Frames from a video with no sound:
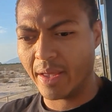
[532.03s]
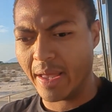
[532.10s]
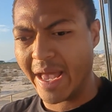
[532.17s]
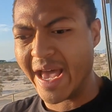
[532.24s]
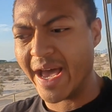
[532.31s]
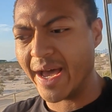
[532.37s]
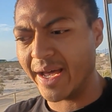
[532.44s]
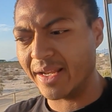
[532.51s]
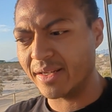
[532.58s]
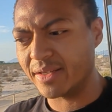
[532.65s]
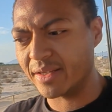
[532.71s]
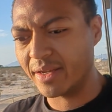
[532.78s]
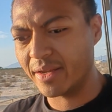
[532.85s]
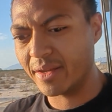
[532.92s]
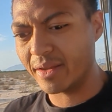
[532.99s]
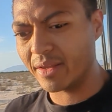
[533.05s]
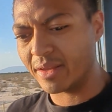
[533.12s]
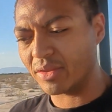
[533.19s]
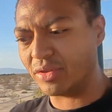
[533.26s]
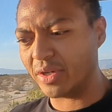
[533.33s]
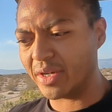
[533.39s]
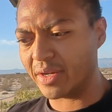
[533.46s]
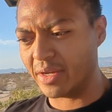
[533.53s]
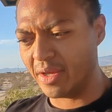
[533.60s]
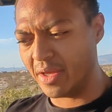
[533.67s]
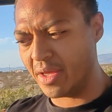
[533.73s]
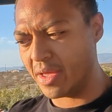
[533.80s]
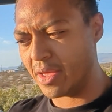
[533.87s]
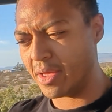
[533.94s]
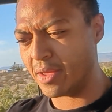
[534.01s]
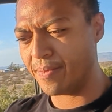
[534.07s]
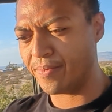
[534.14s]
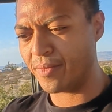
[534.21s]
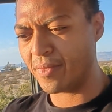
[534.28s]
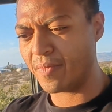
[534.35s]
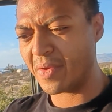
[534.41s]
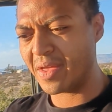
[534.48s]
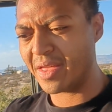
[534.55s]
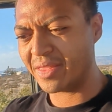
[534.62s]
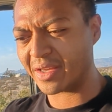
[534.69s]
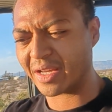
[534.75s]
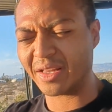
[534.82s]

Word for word: And the the